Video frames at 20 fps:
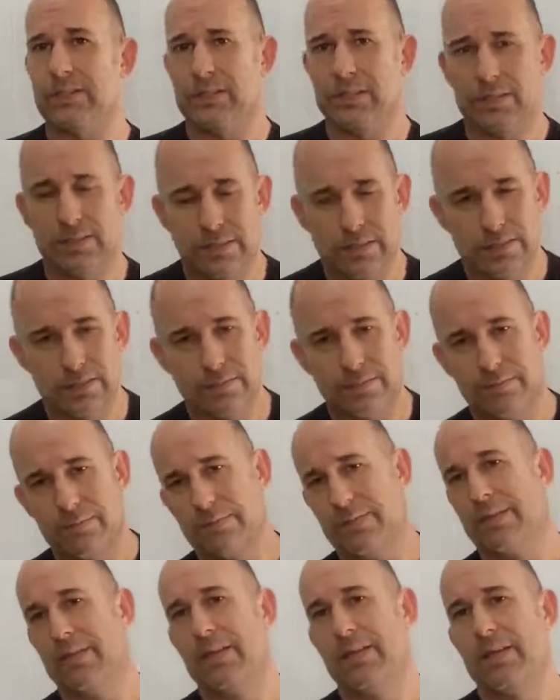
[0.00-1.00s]
It's
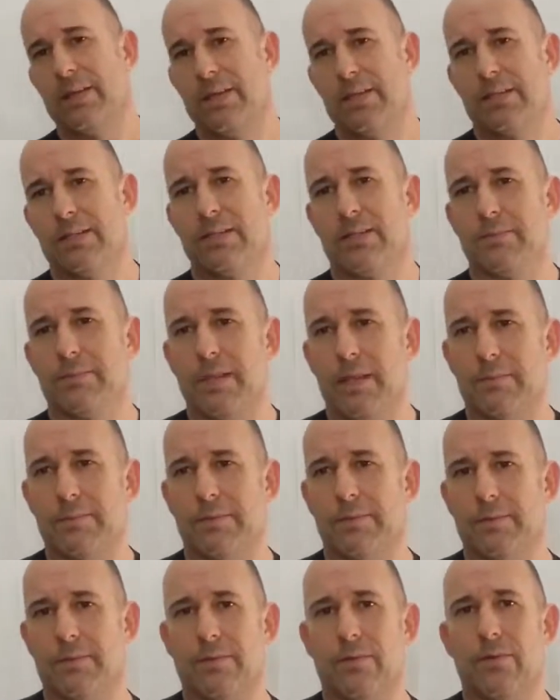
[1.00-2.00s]
sometimes a
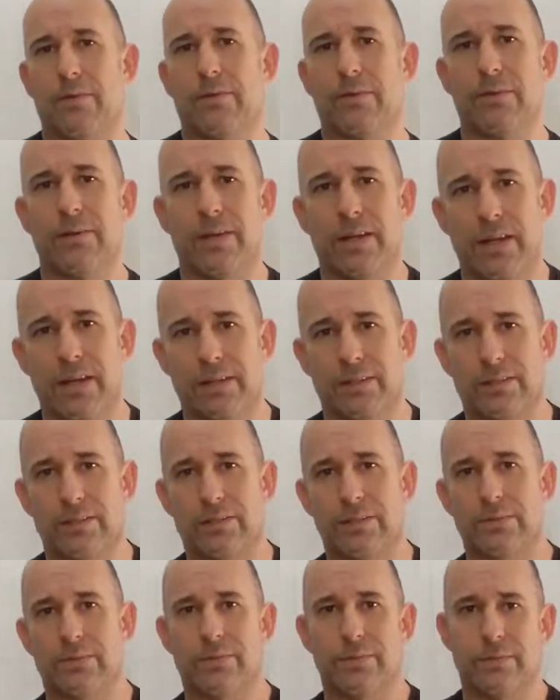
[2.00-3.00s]
little harder to
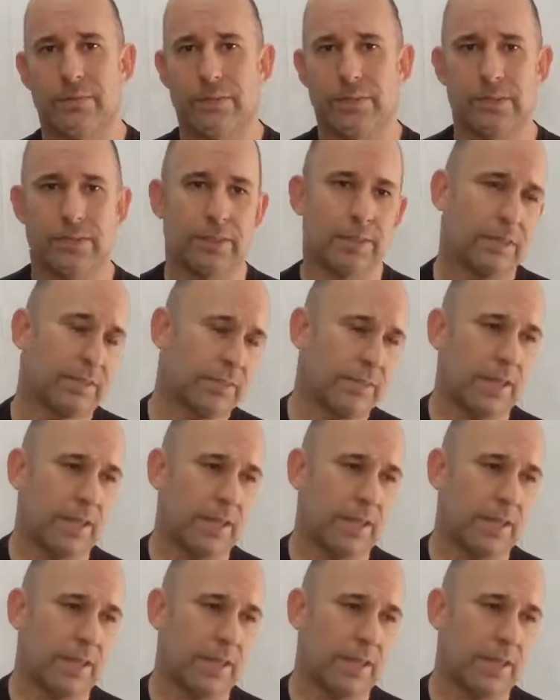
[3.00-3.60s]
answer with just a